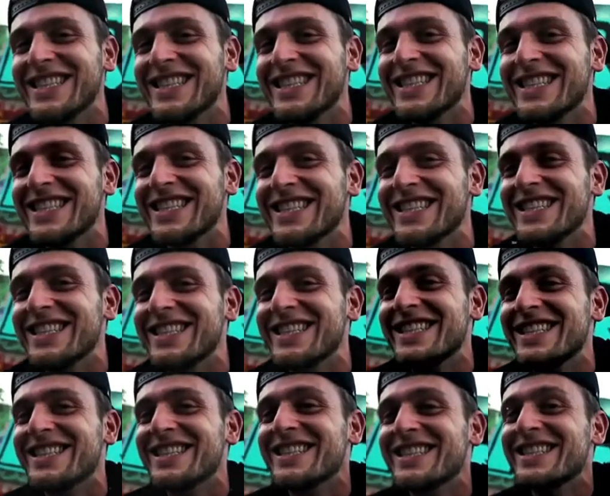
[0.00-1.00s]

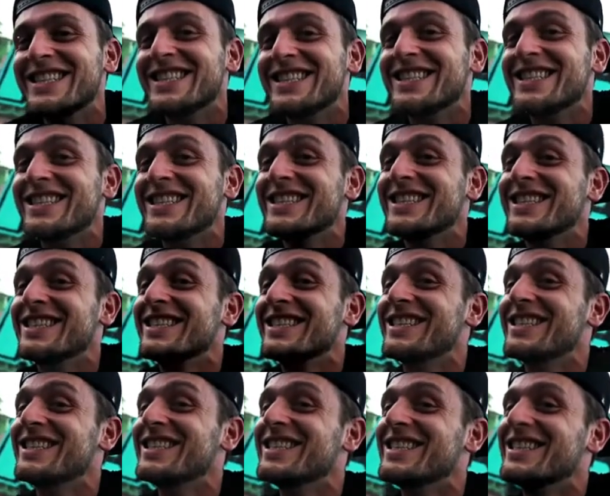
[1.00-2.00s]

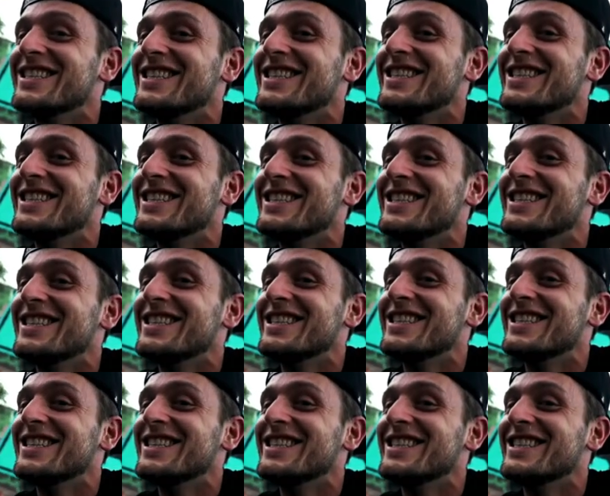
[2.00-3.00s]

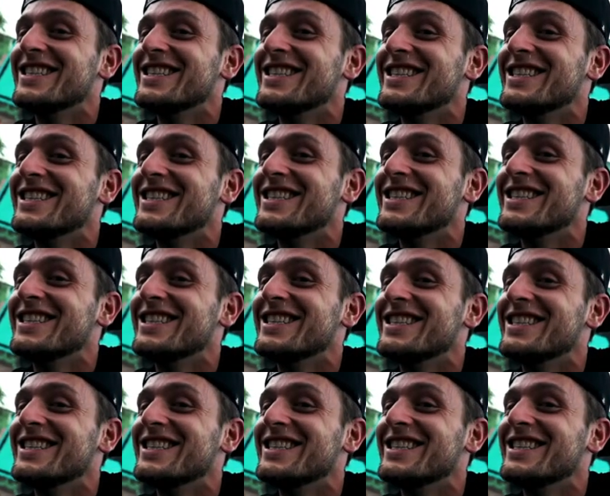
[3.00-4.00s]

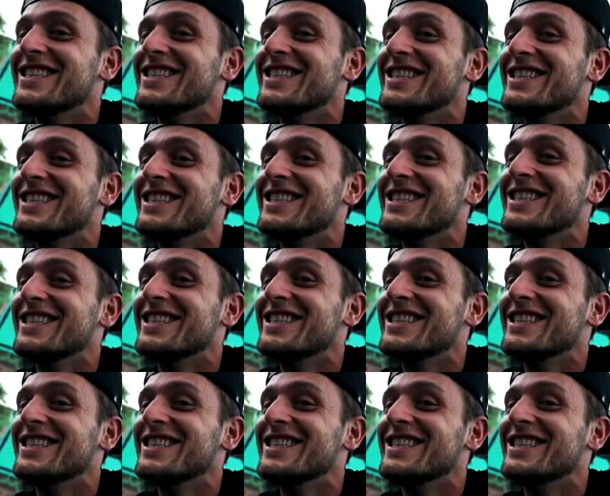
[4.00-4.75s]
(not speaking)